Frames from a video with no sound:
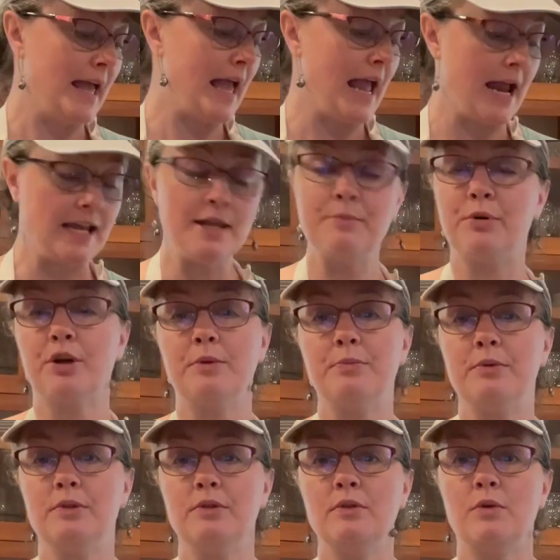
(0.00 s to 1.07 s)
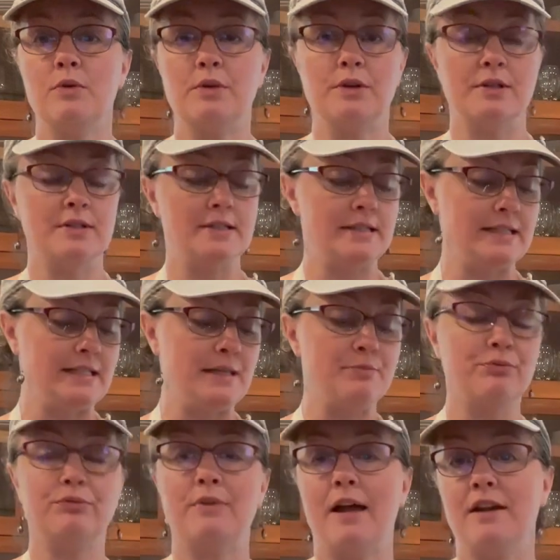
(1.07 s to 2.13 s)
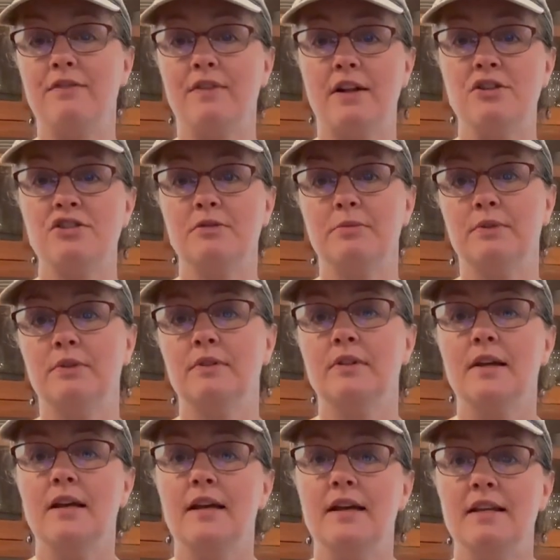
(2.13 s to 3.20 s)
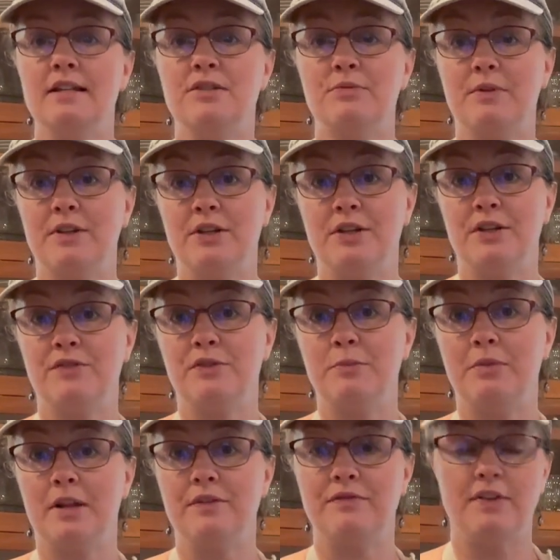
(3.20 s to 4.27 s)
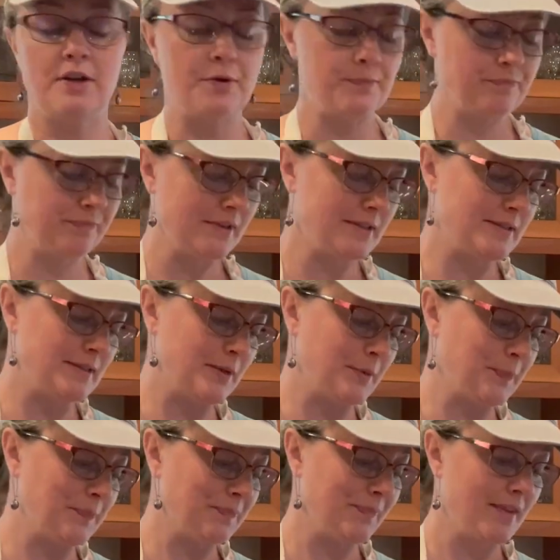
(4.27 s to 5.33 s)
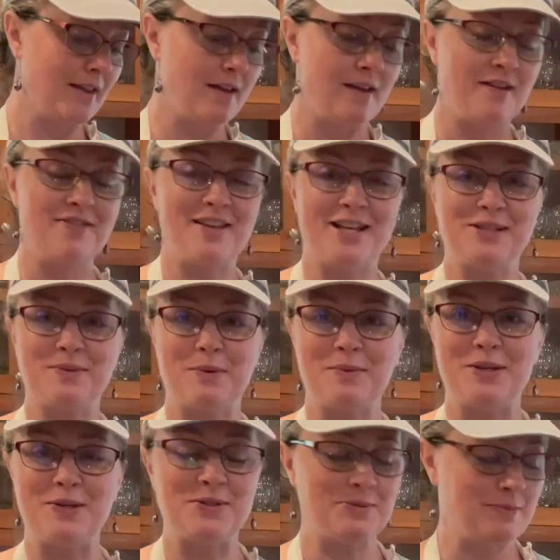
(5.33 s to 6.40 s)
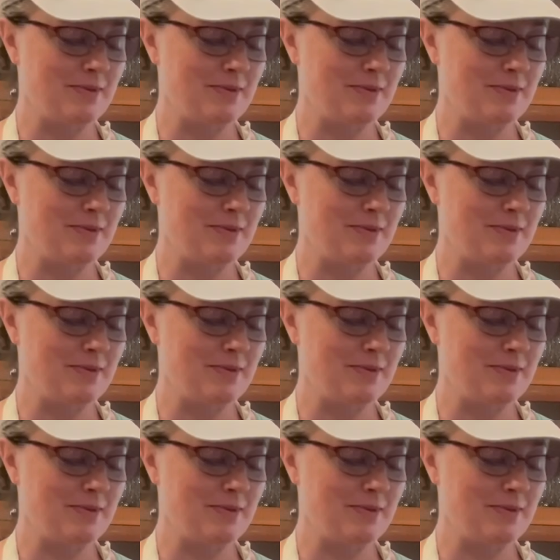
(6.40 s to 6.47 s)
Any purple or deep red vegetable is really good for blood flow. So that's why we use them